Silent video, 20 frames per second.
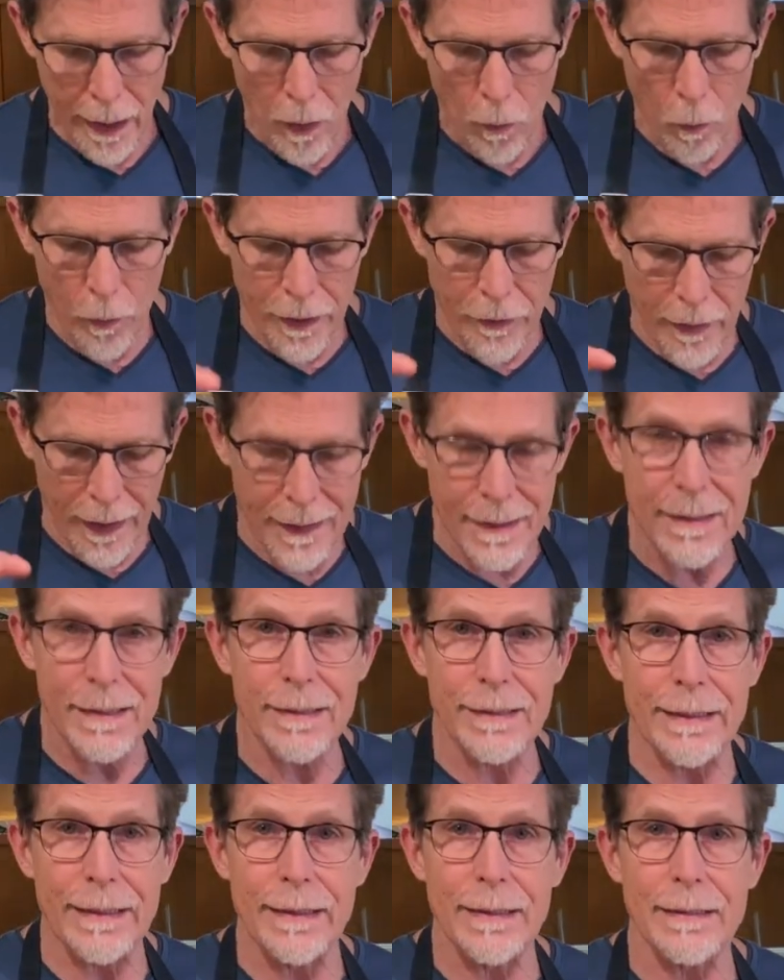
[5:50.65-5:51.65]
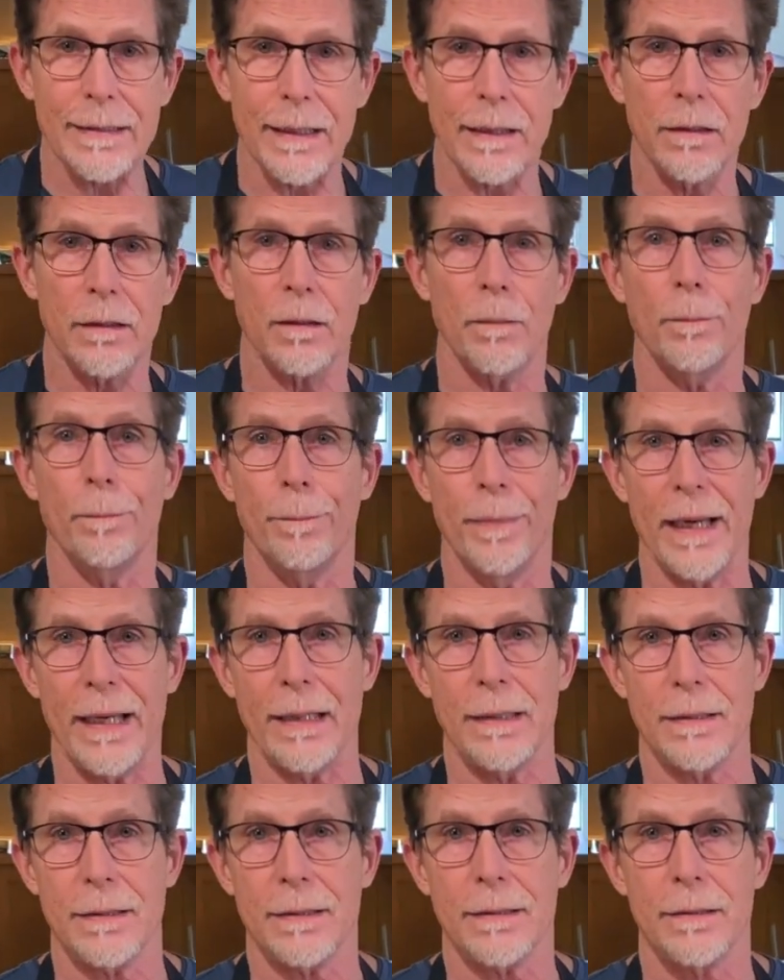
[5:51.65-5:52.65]
with a seasoned
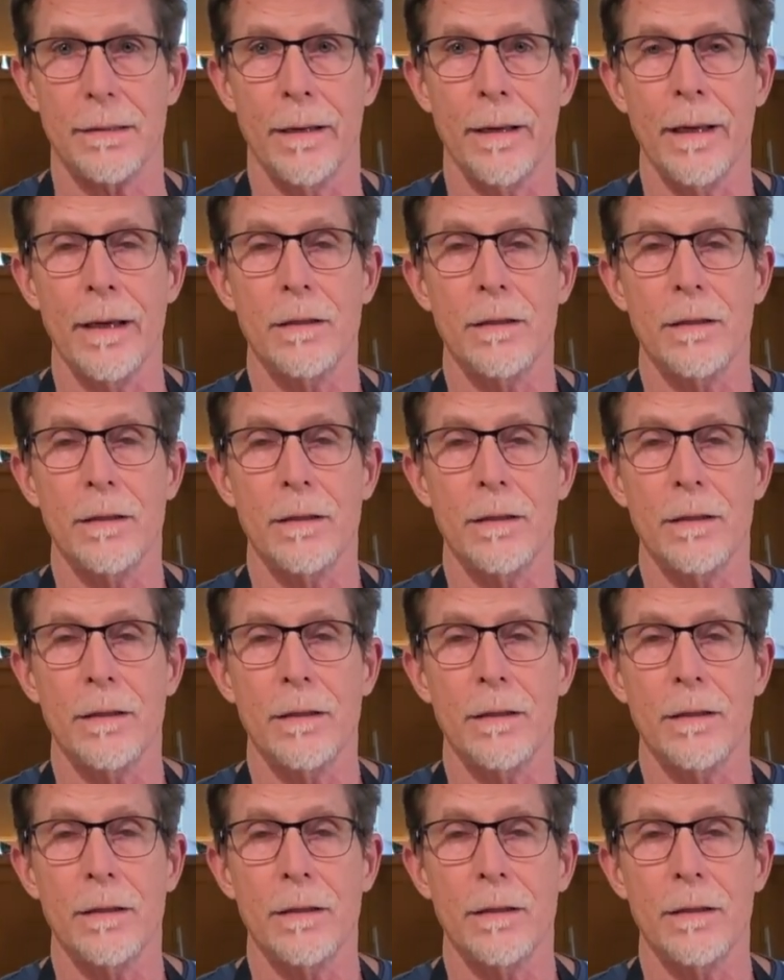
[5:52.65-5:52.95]
base.